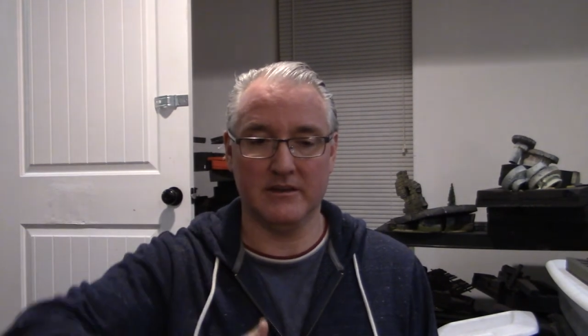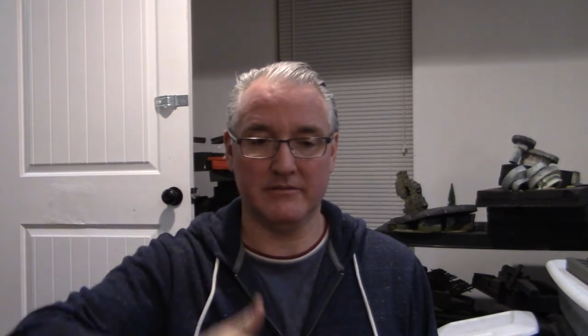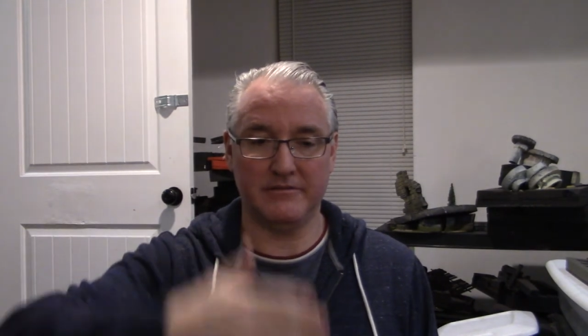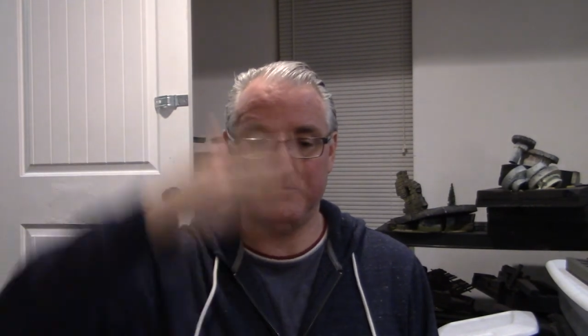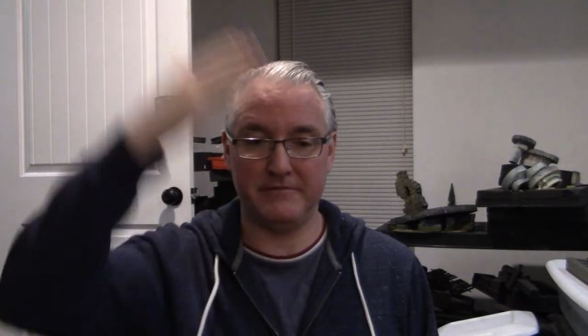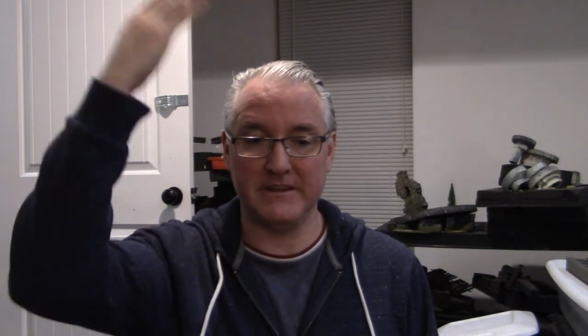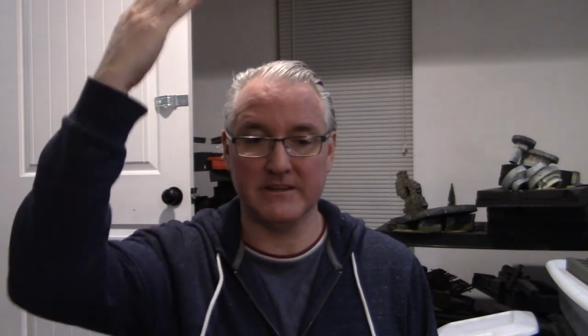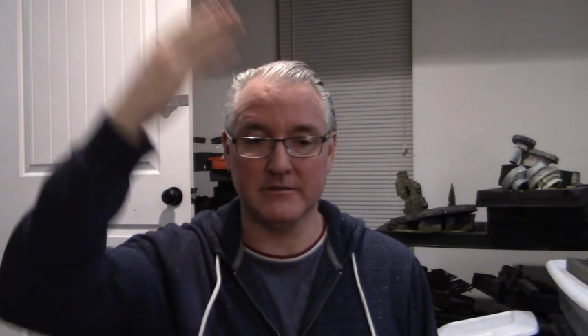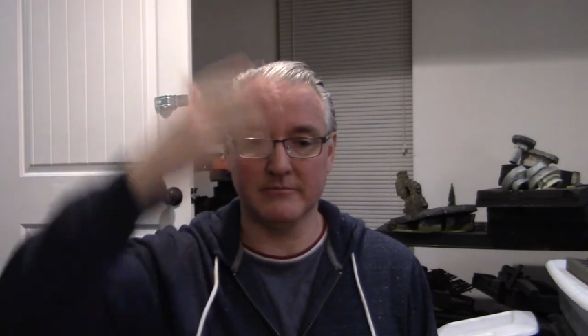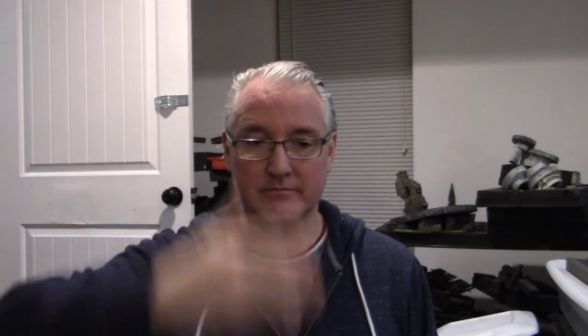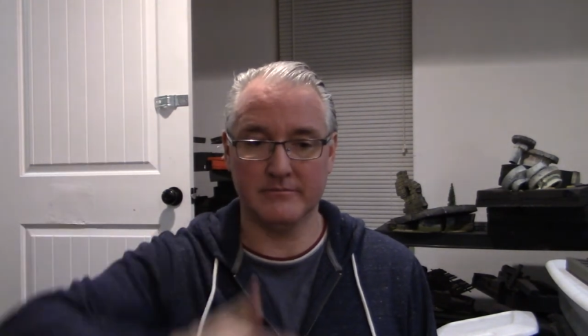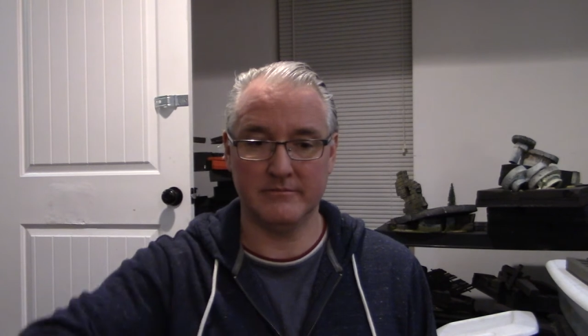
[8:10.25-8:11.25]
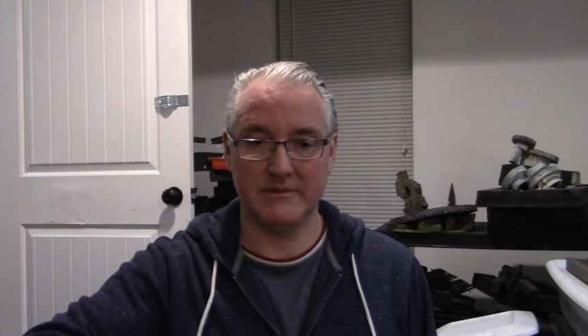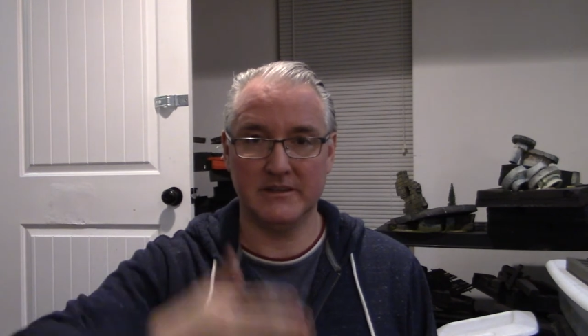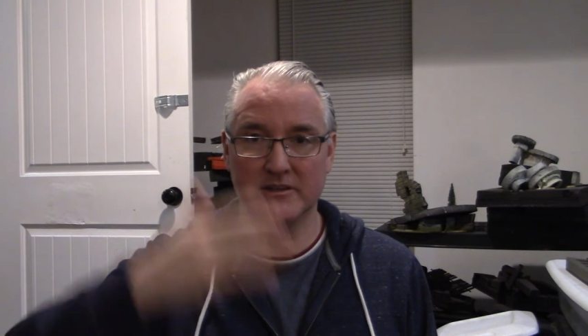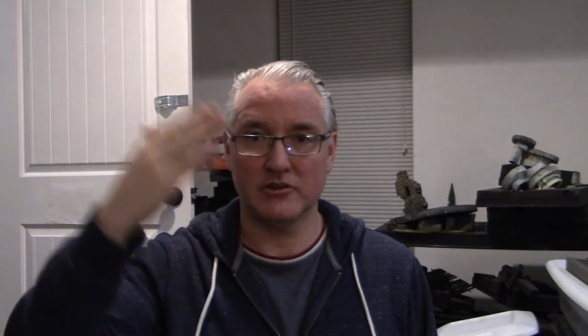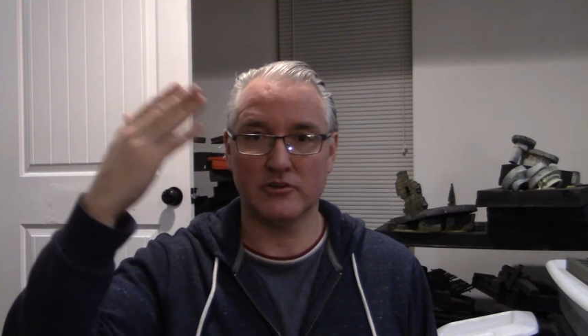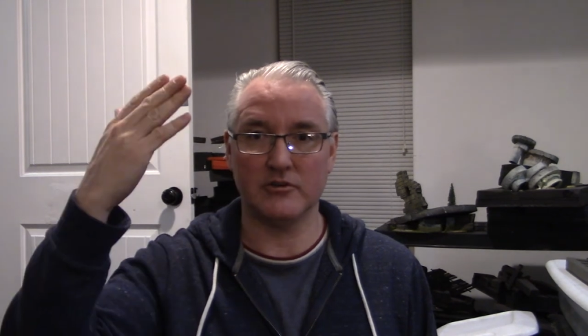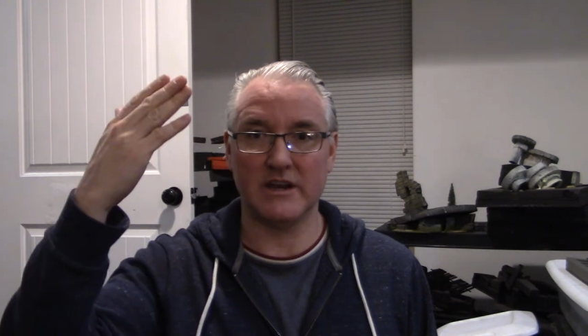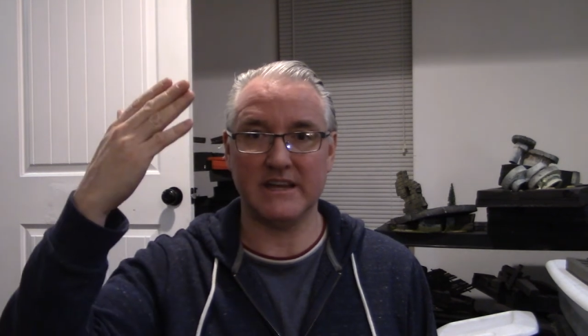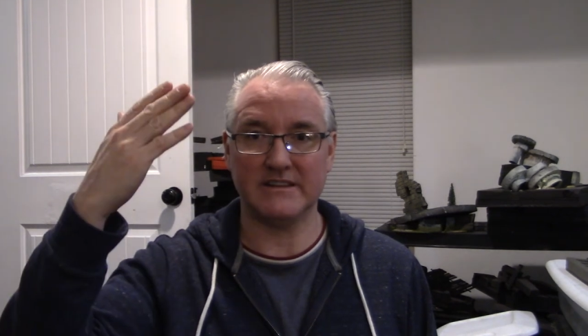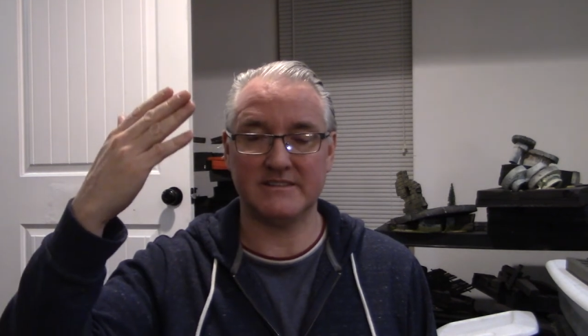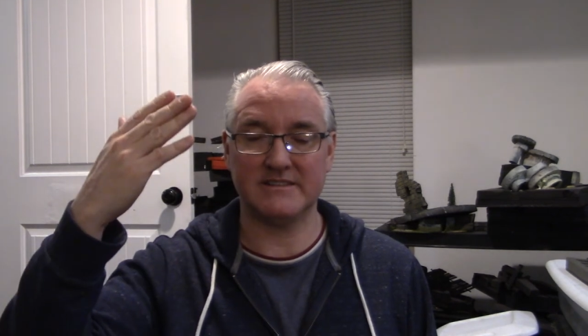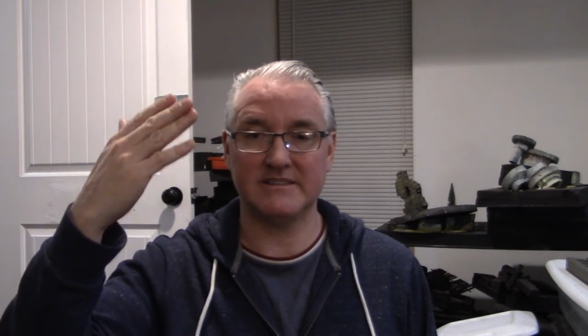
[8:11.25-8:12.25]
film
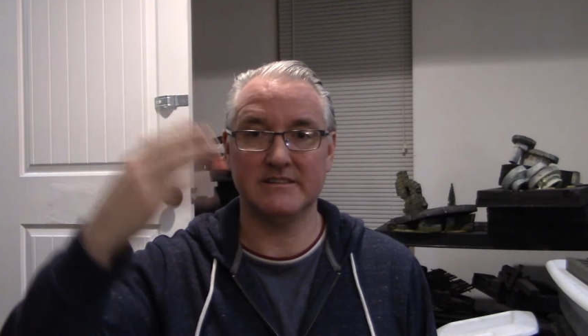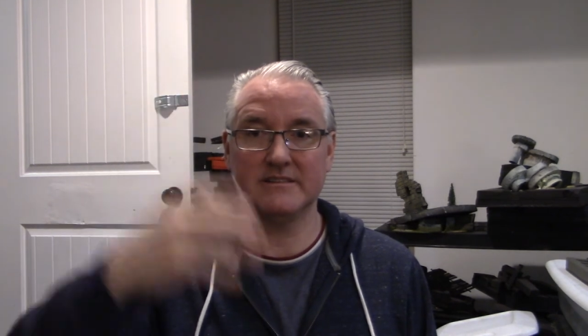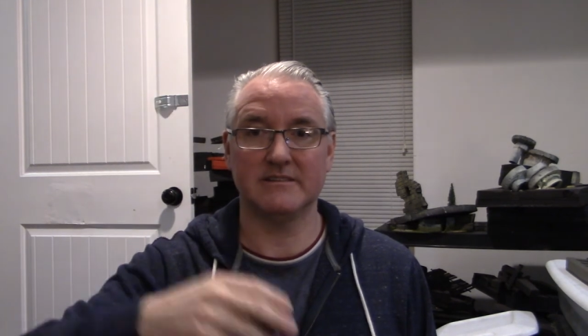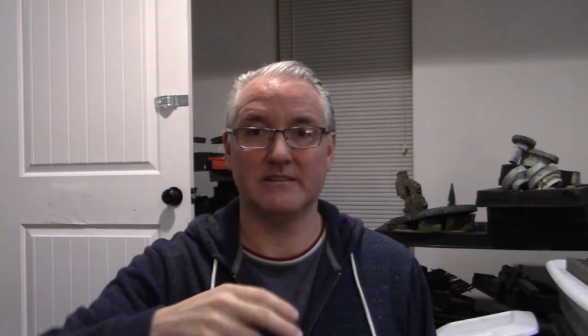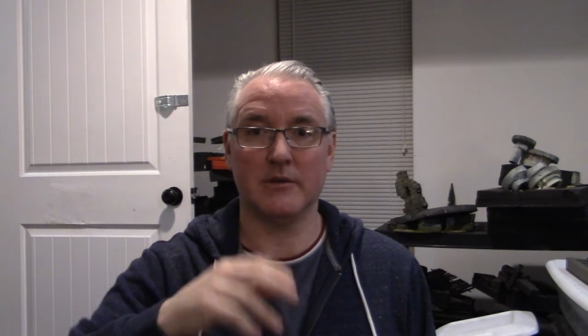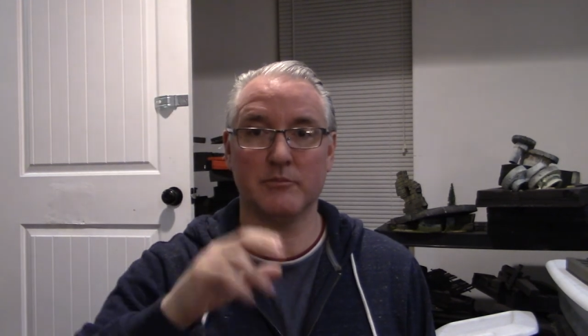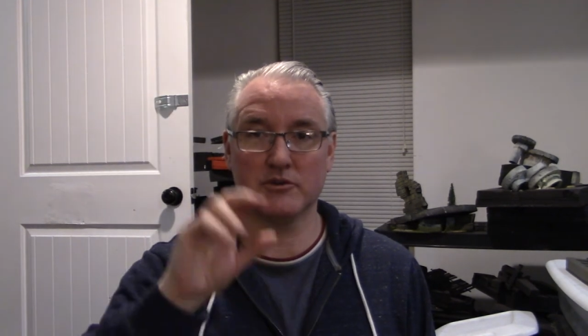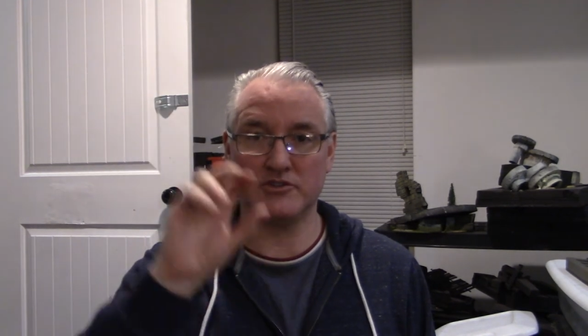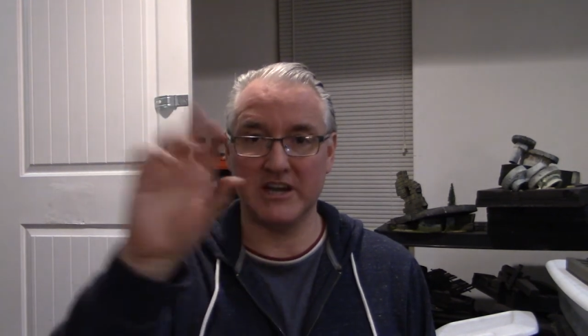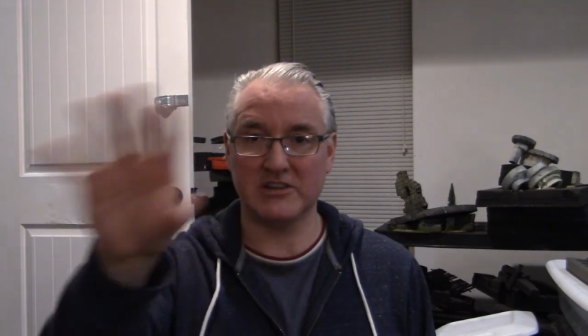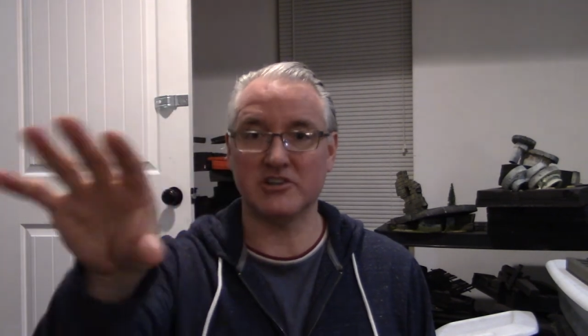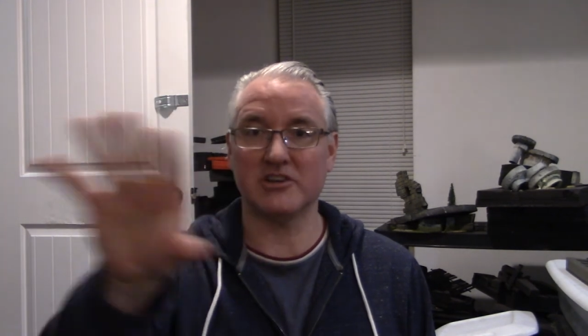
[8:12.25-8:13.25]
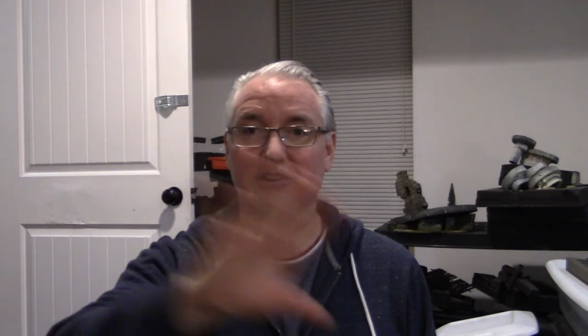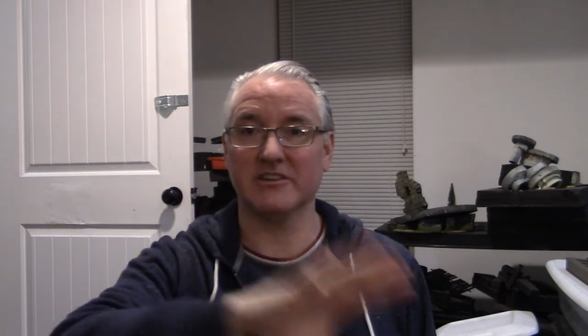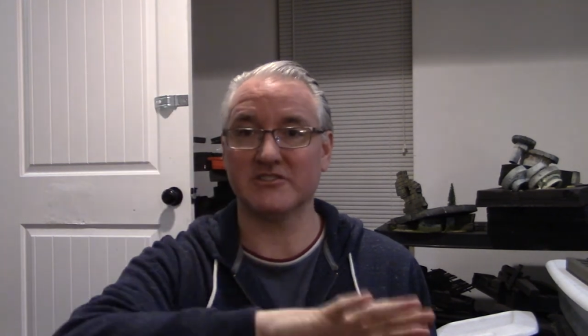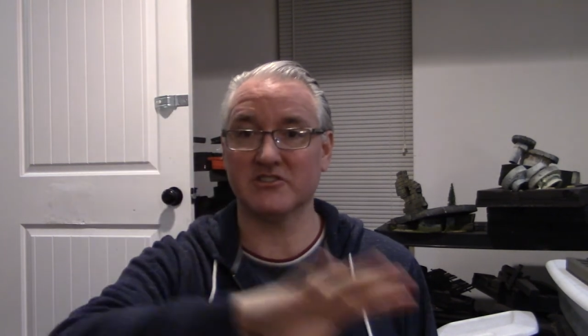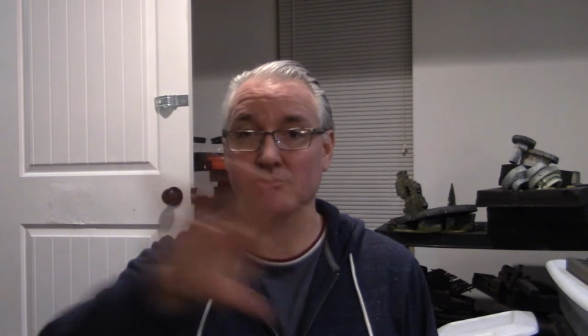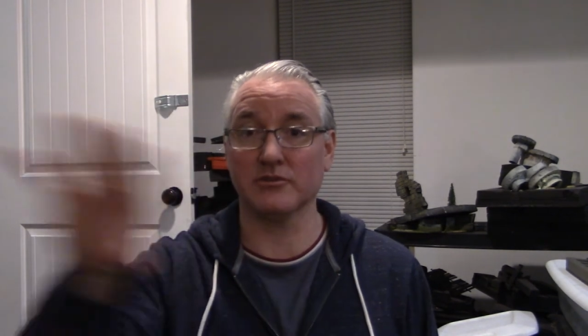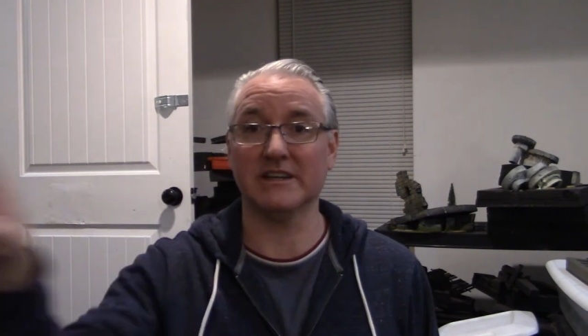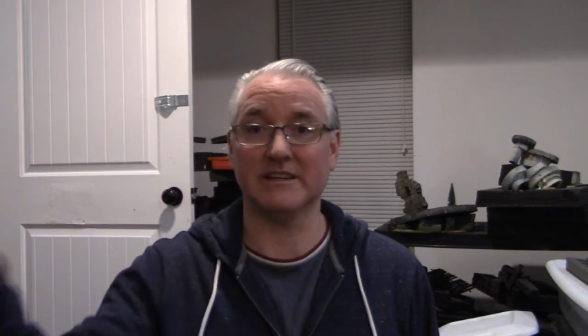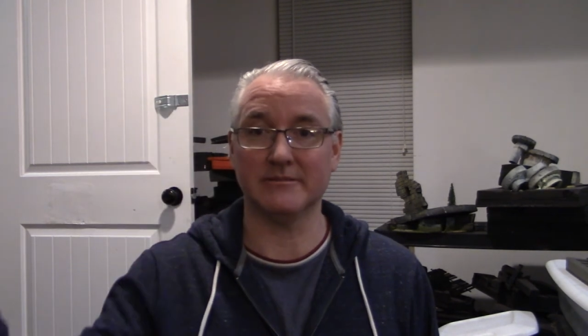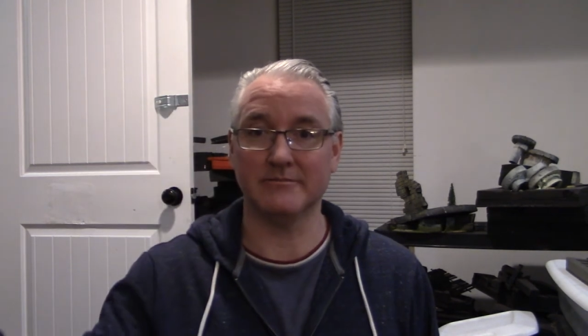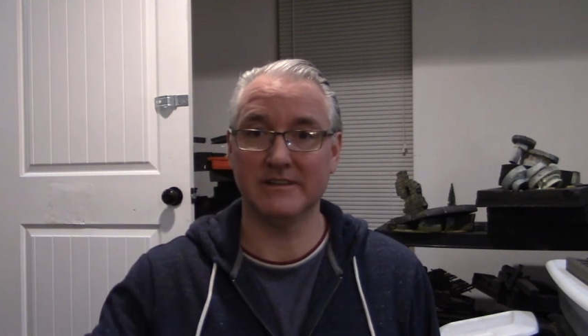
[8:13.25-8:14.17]
creates a projection on the screen.